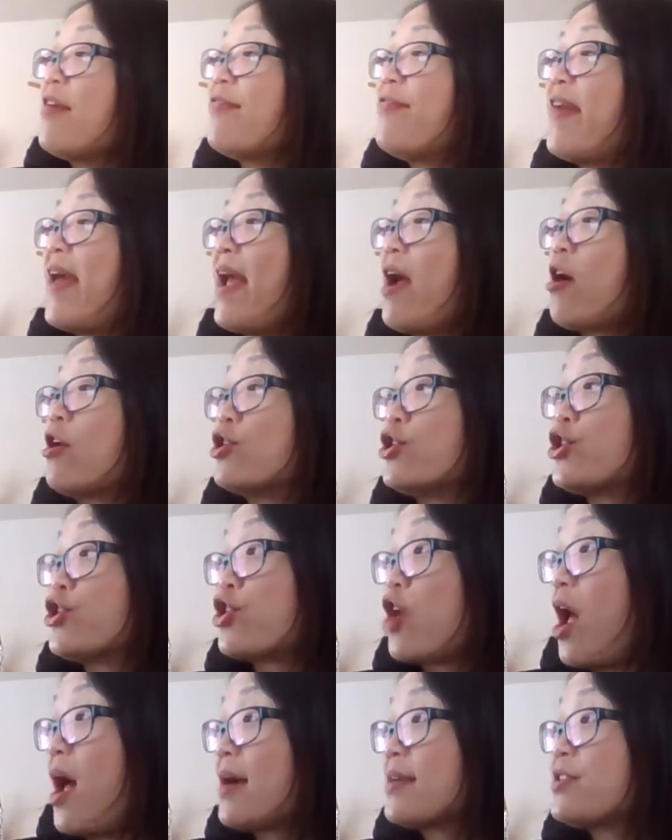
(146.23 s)
They are
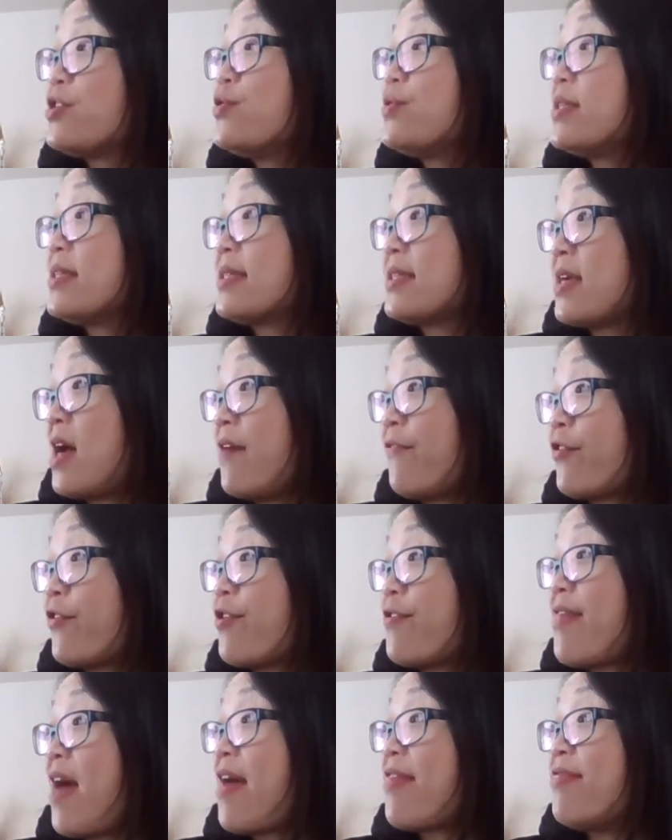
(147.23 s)
shocked to
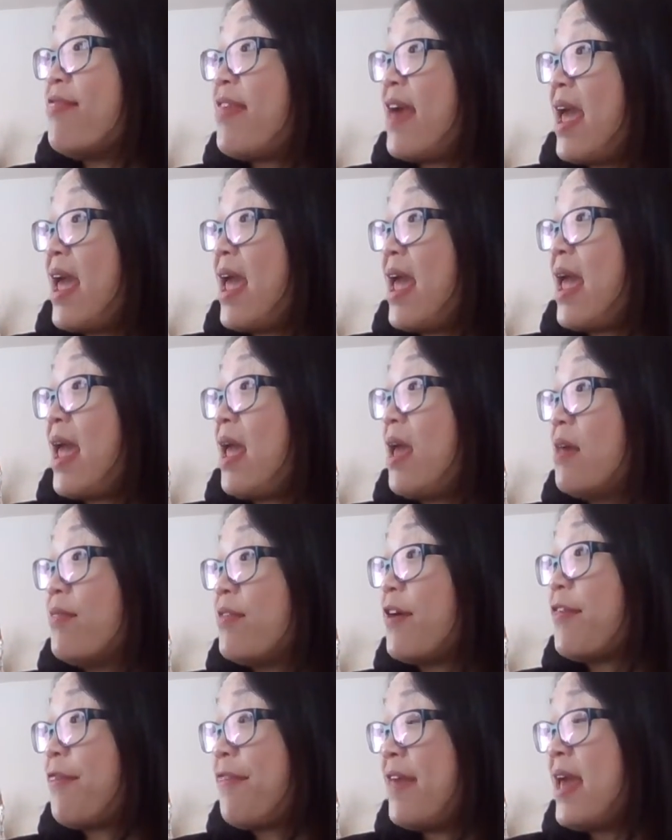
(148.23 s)
discover that
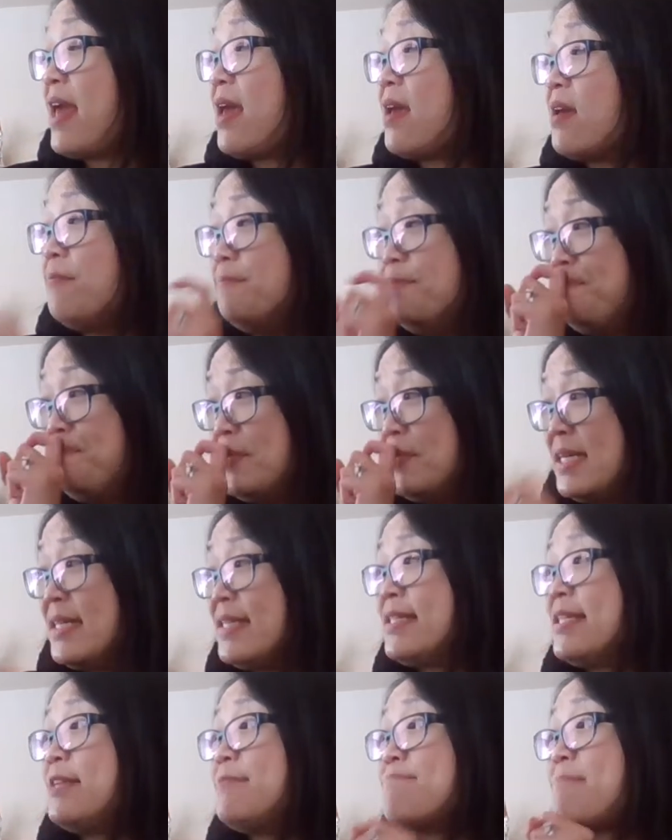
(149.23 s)
the thing
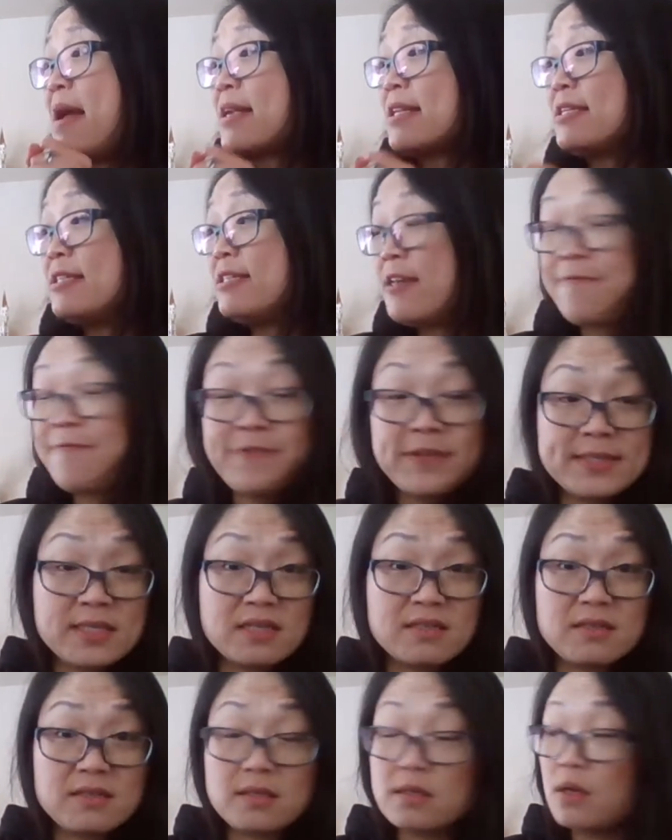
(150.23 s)
isn't
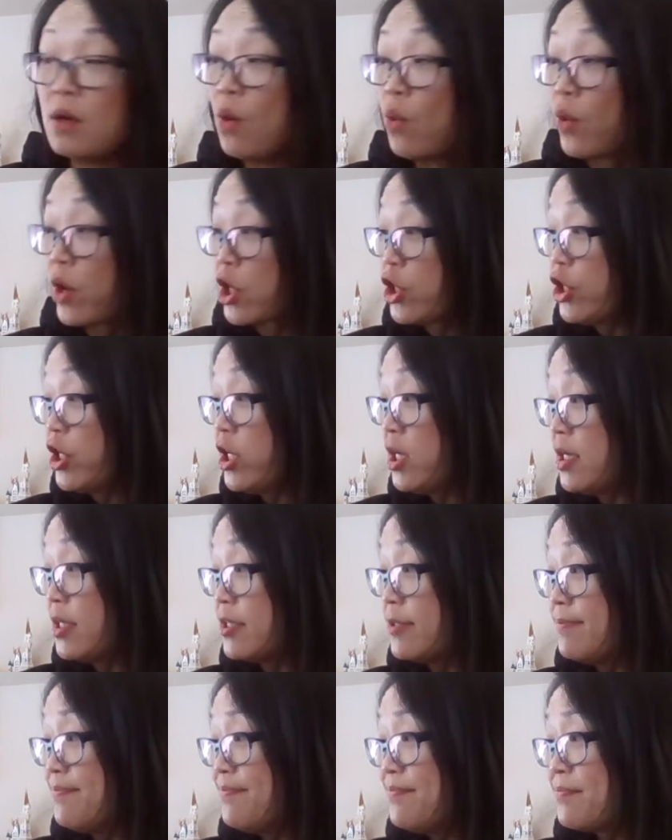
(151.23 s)
magnificent or
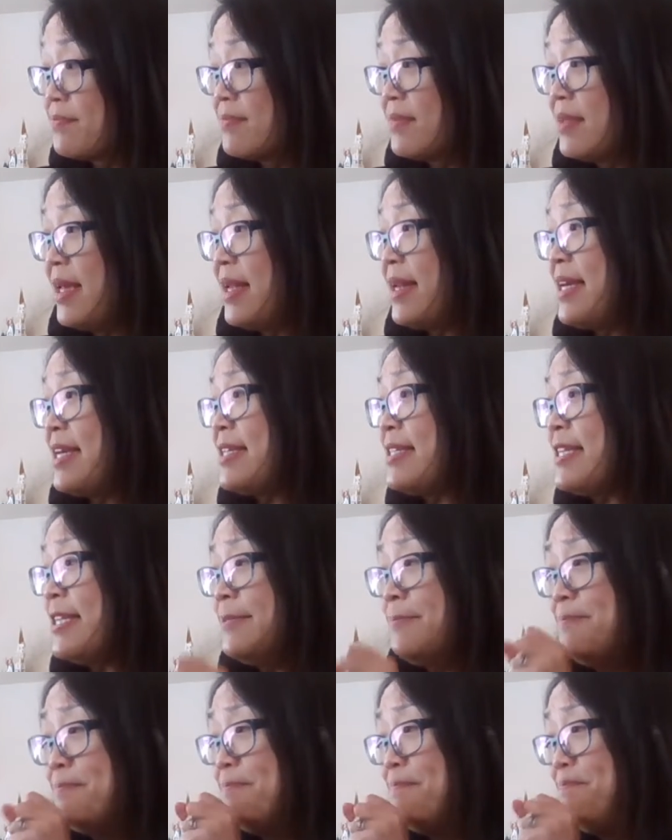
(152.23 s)
good. It
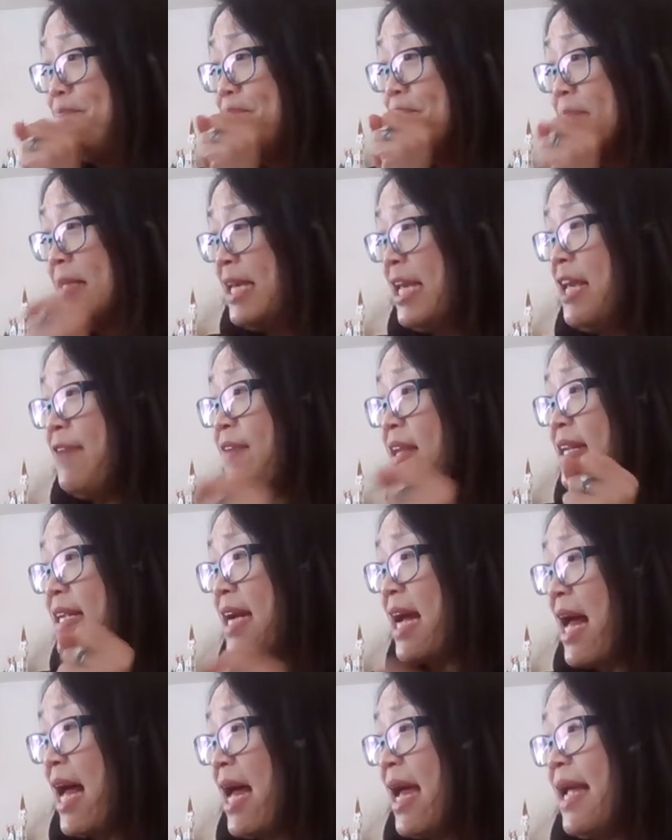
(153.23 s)
isn't even
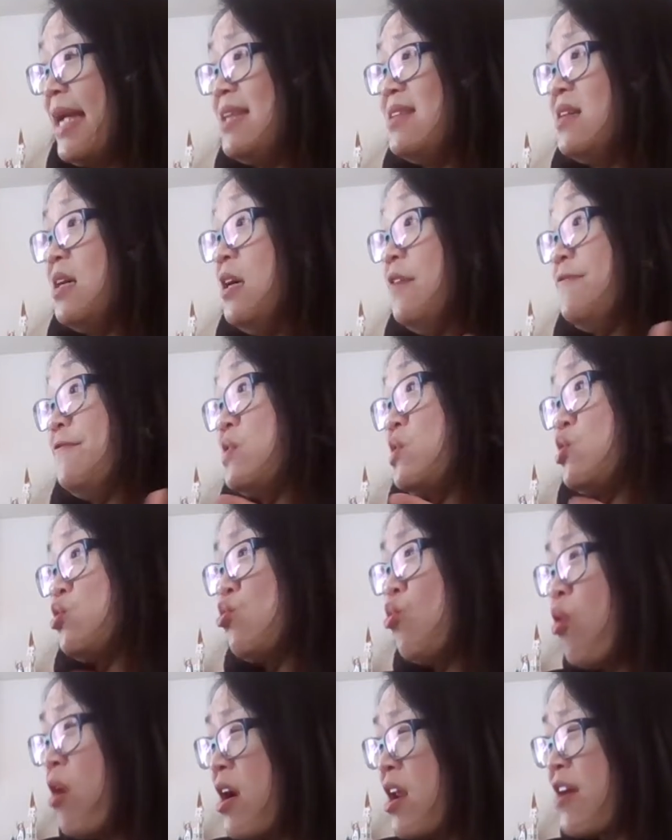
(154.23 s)
kind of
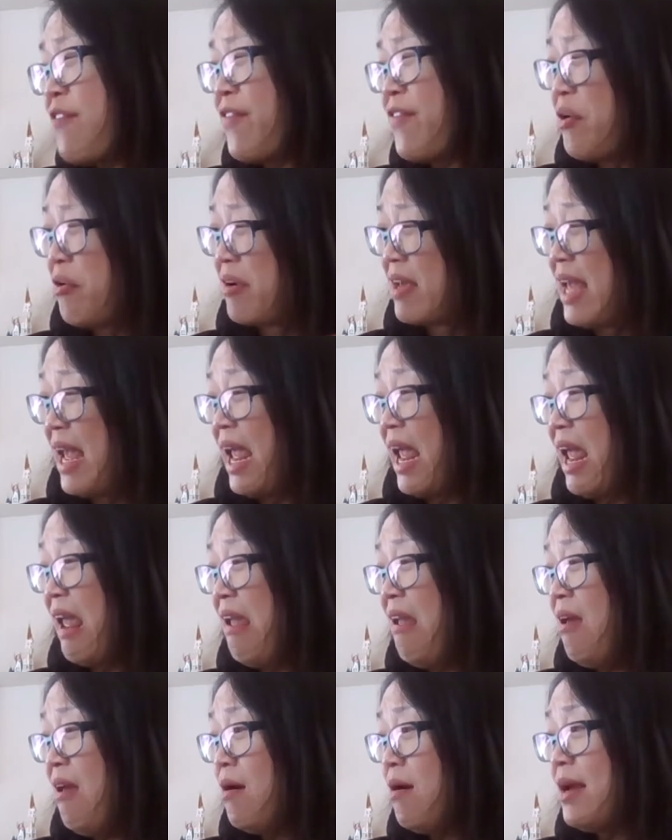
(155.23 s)
sort of
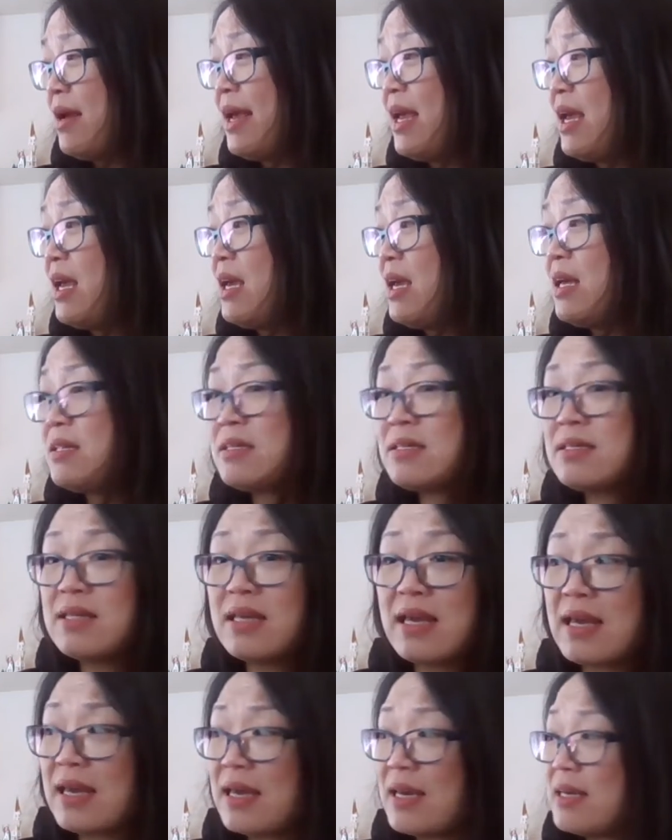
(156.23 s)
okay. It
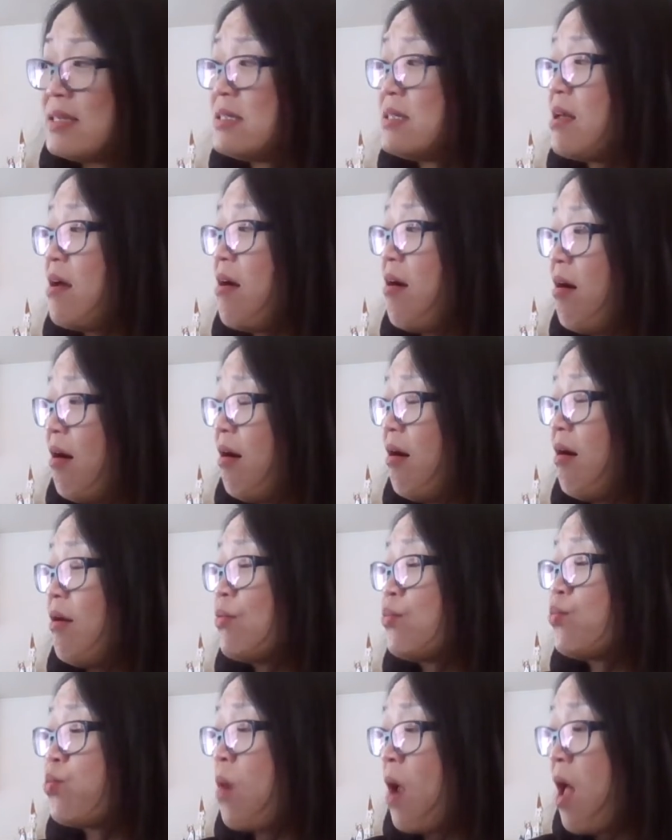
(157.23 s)
is
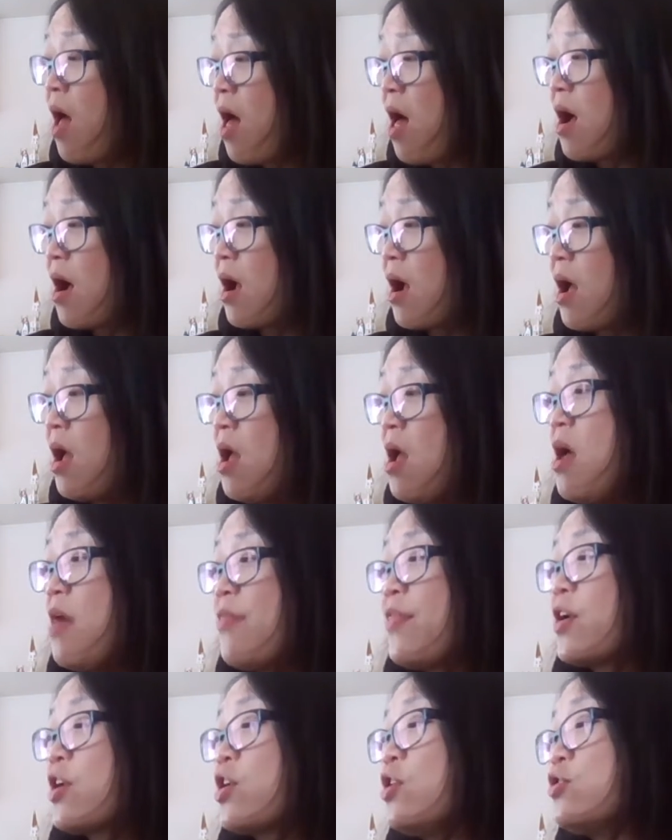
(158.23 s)
all wrong.
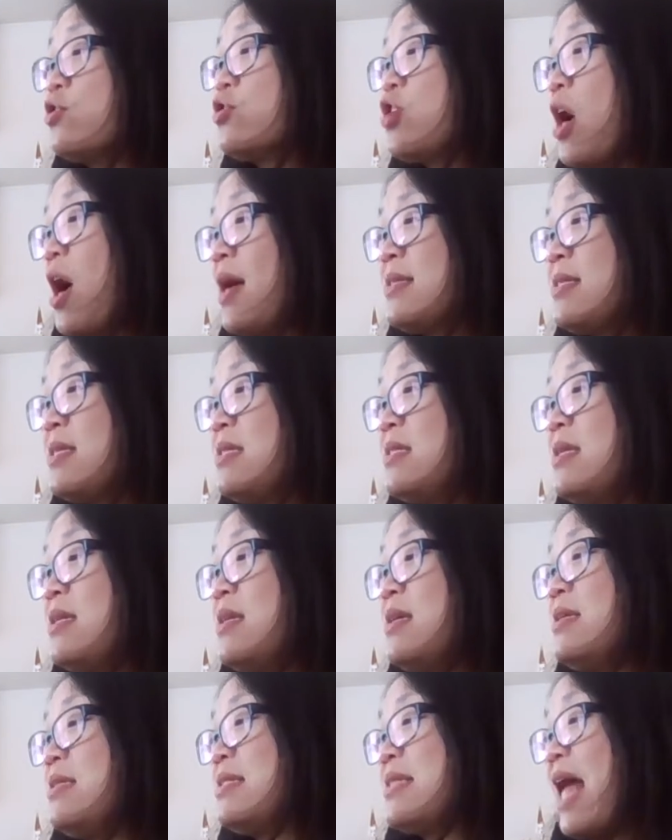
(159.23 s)
The girl tosses
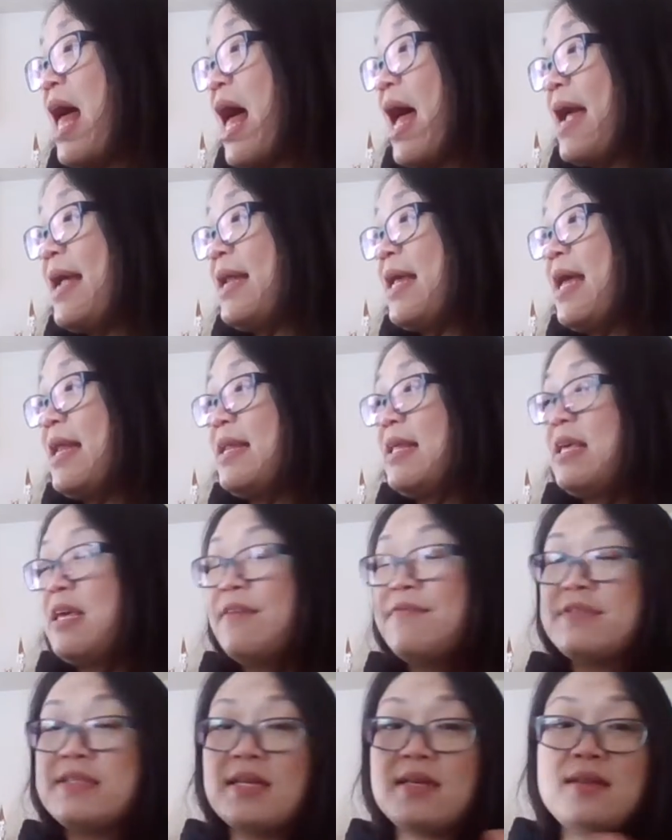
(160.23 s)
it aside and
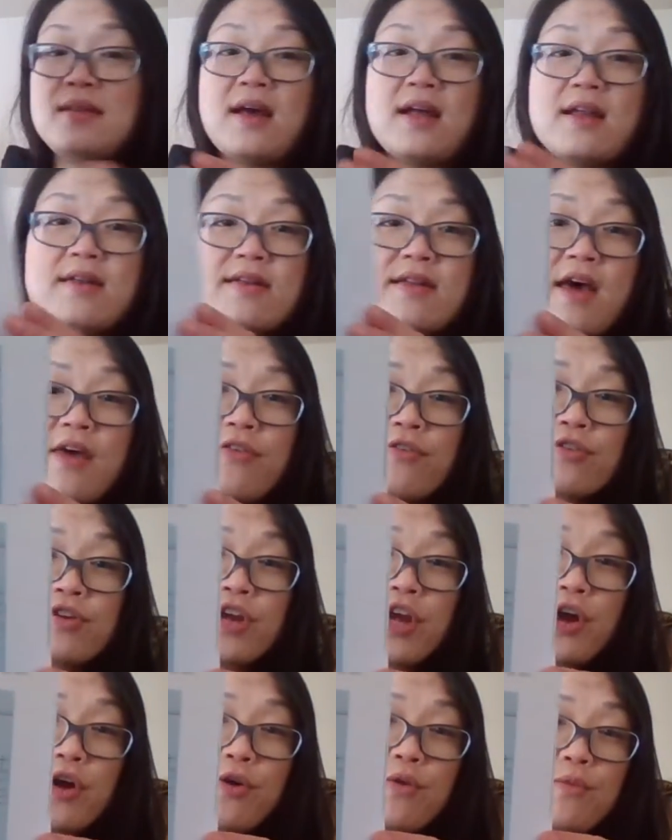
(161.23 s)
gives it another
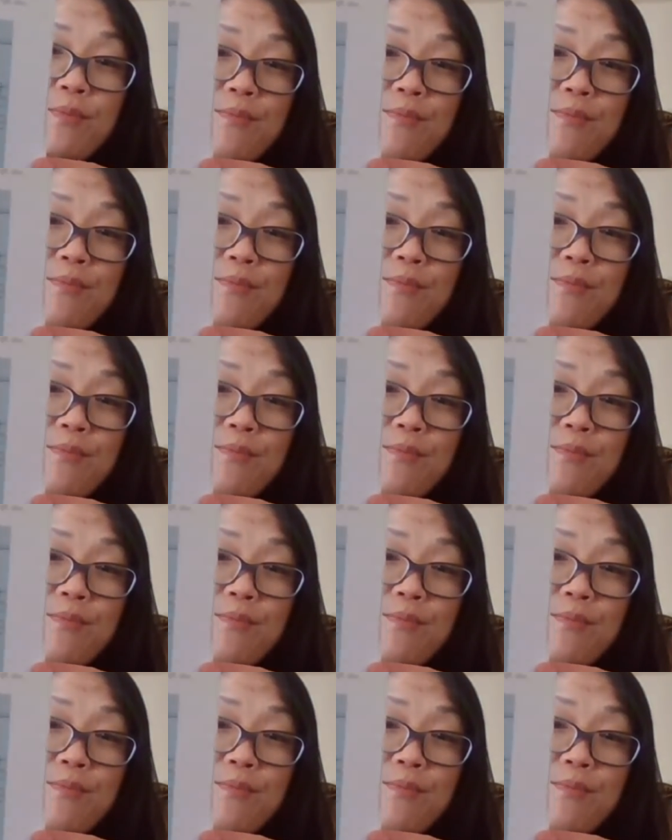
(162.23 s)
go.